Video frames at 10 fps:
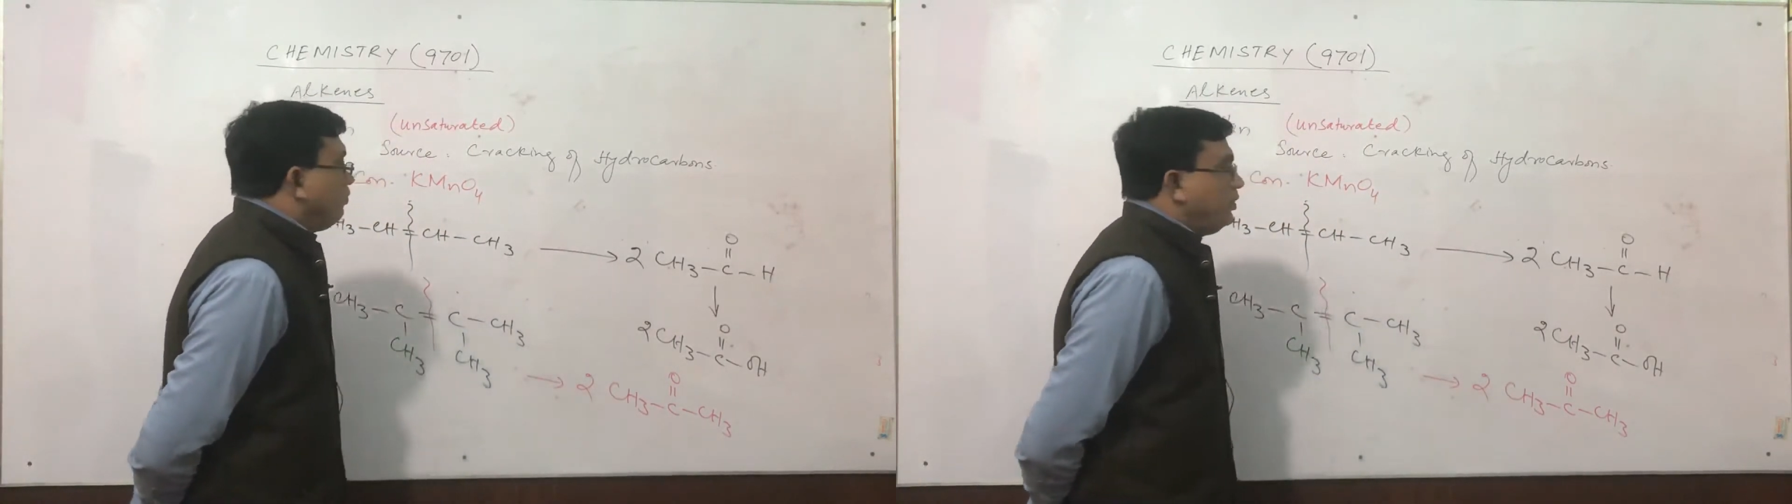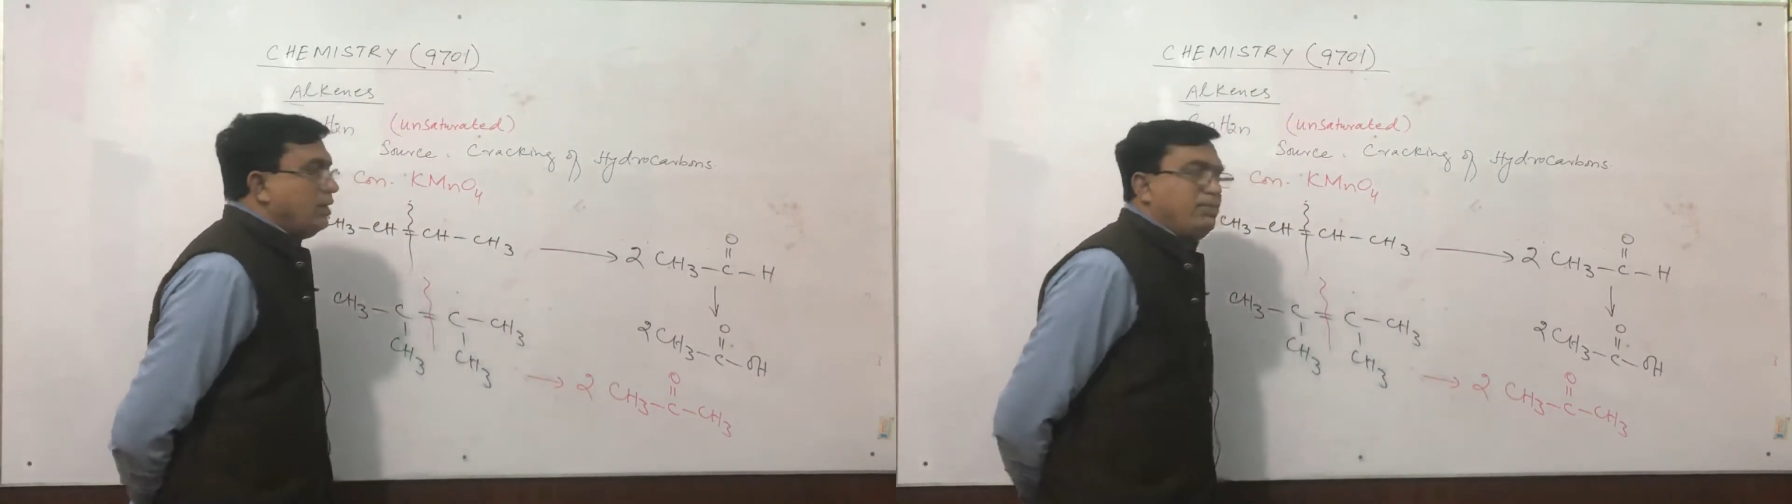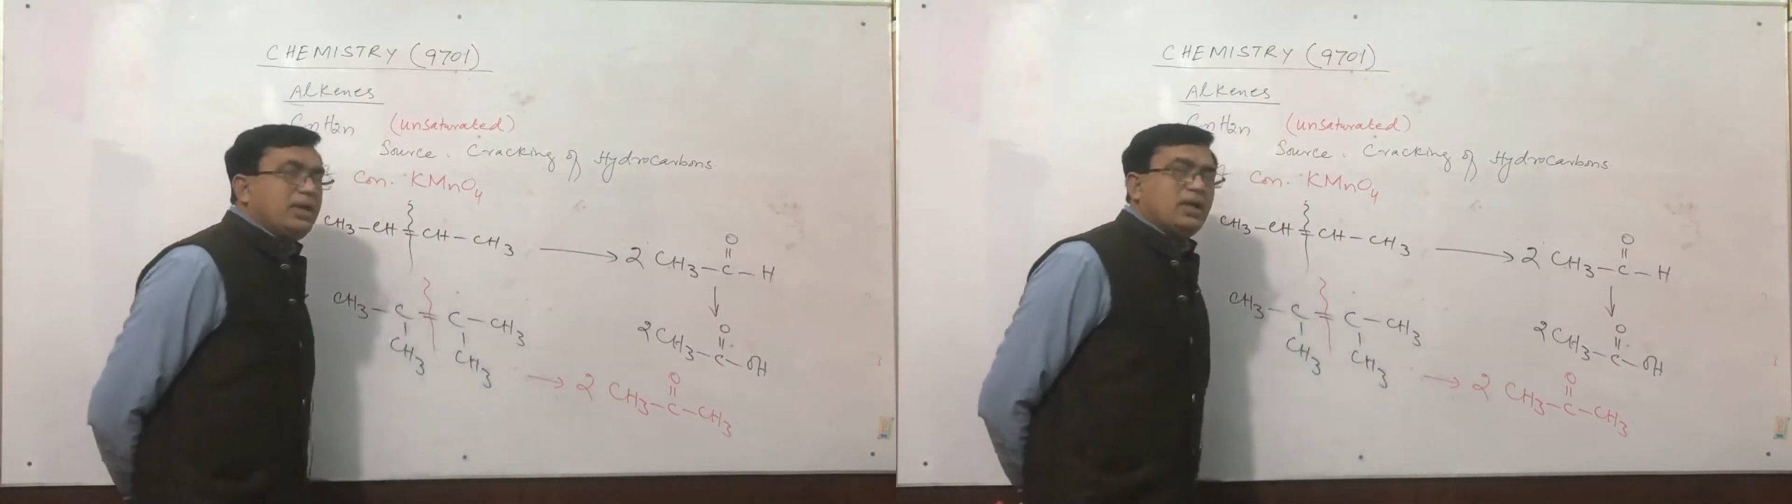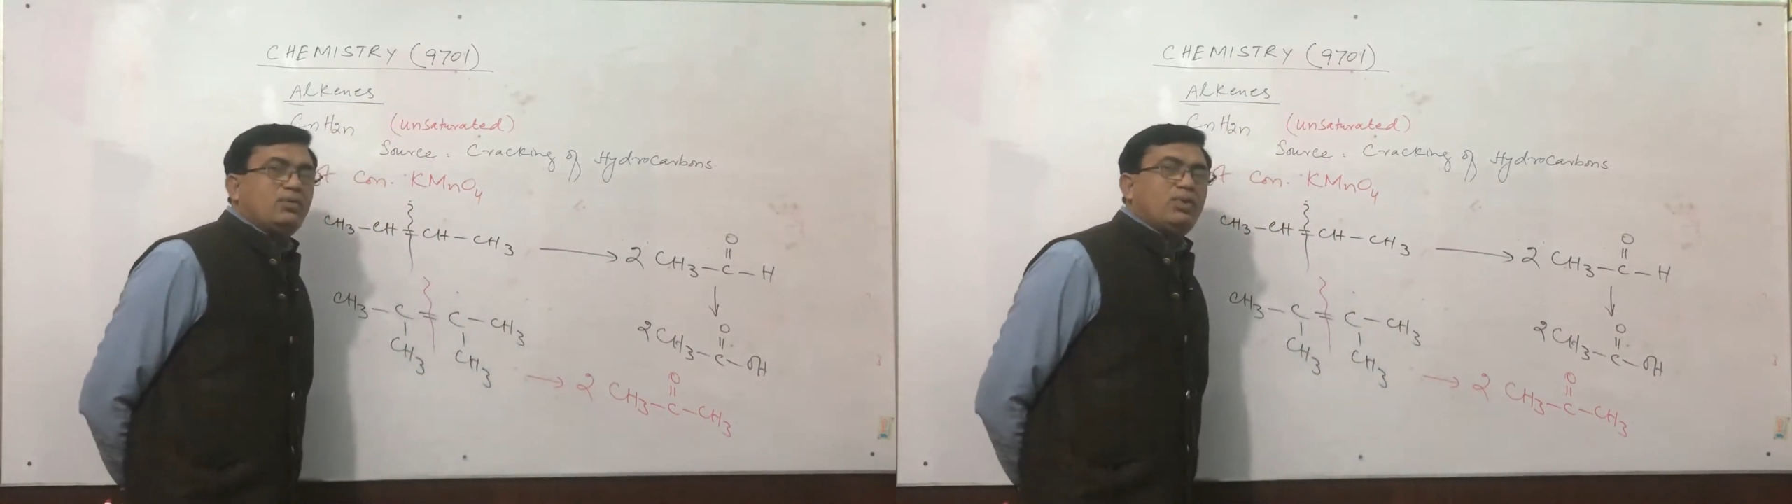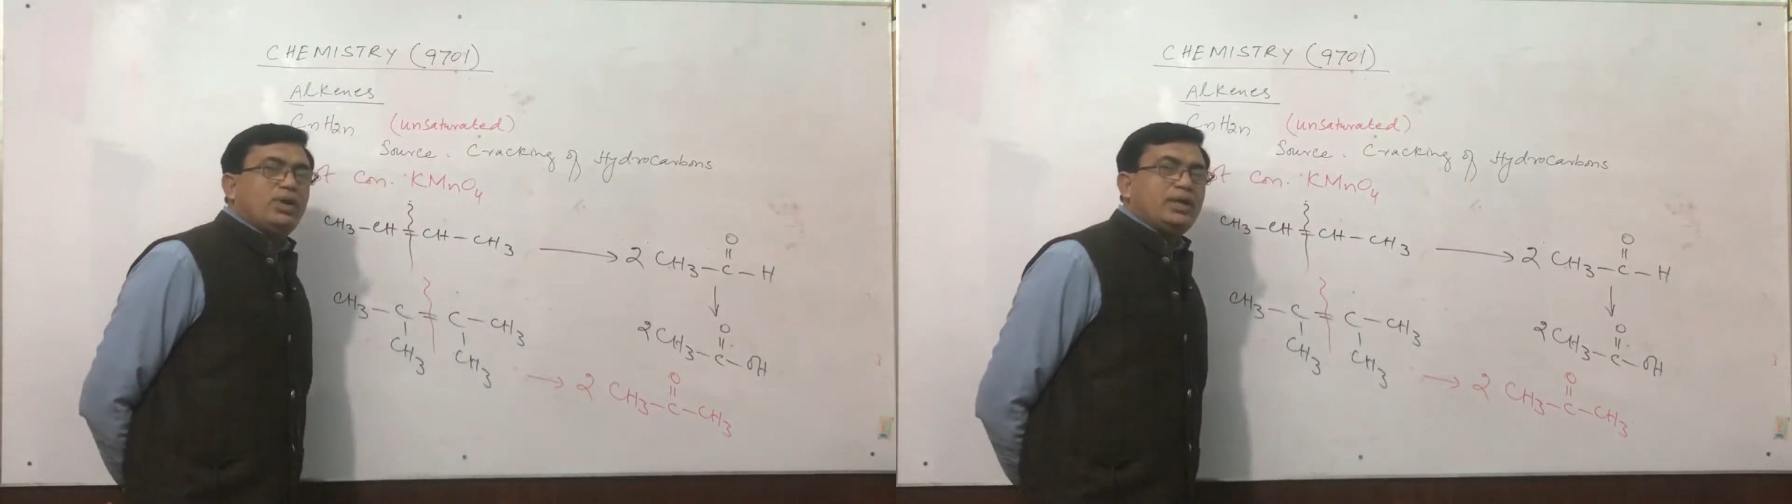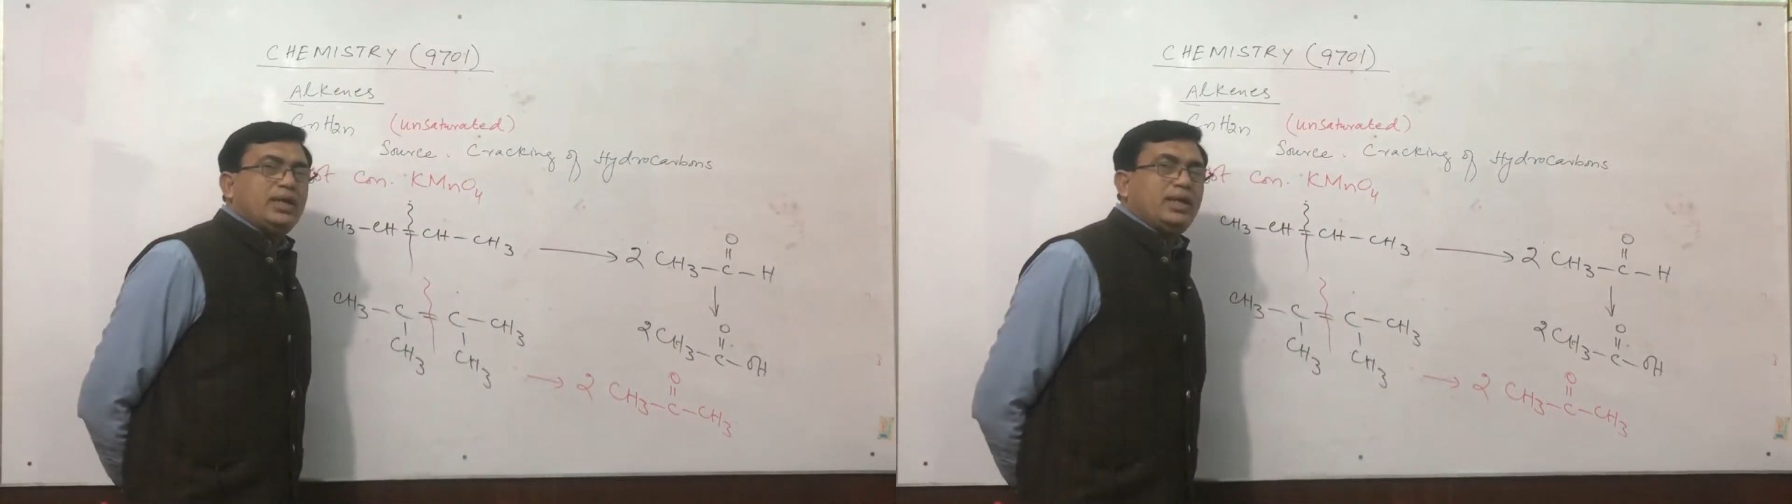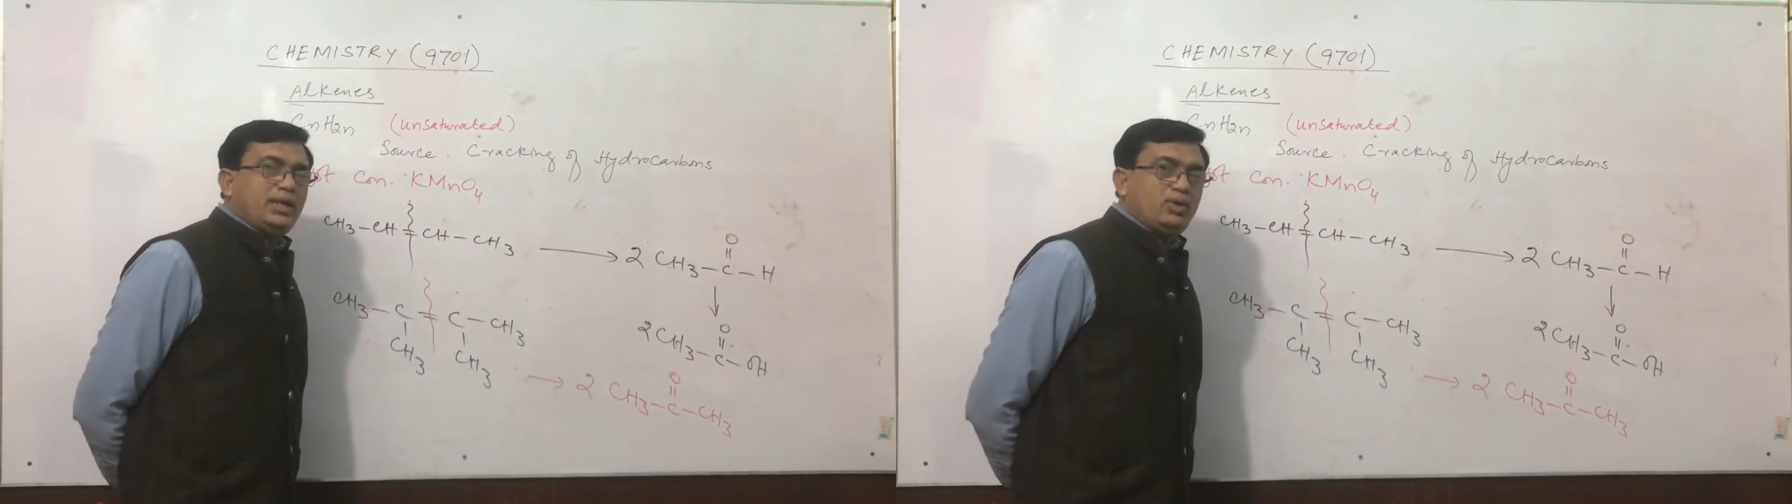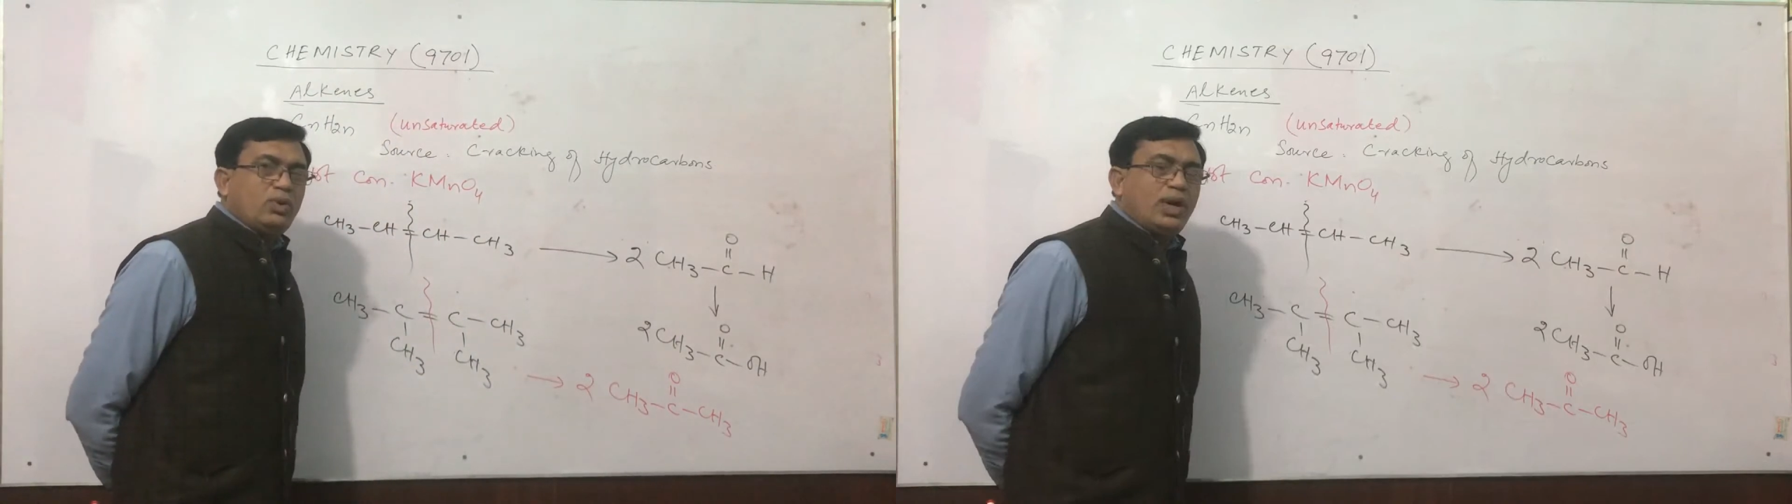will be converted into